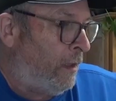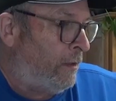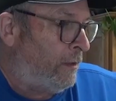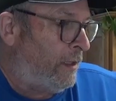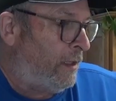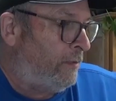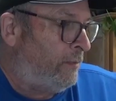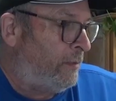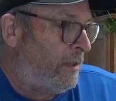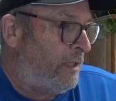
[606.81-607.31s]

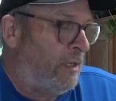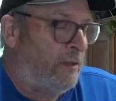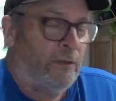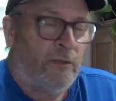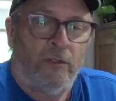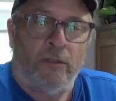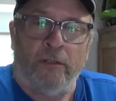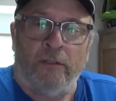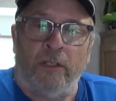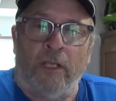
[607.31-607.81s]
give them another
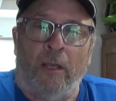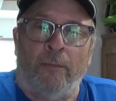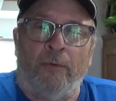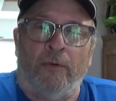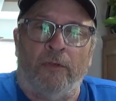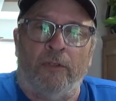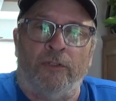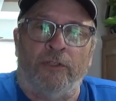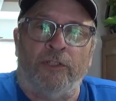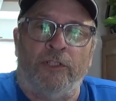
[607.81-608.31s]
couple
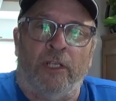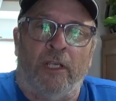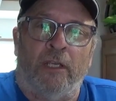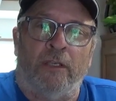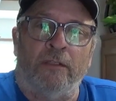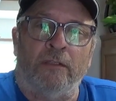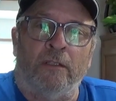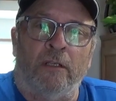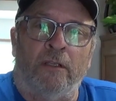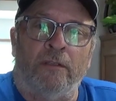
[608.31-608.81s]
good
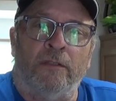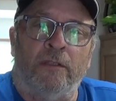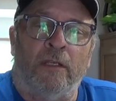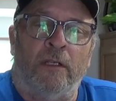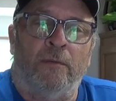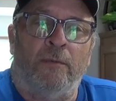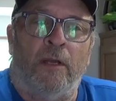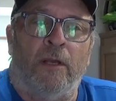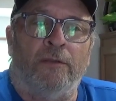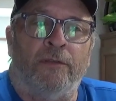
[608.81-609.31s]
shakes, and I'll set
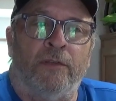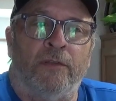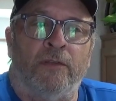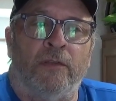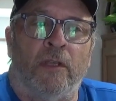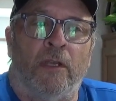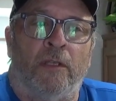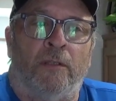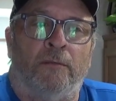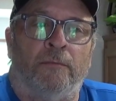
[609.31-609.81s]
them out in the
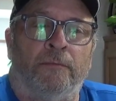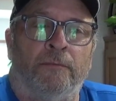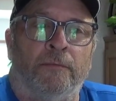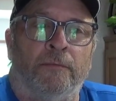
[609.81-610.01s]
sun.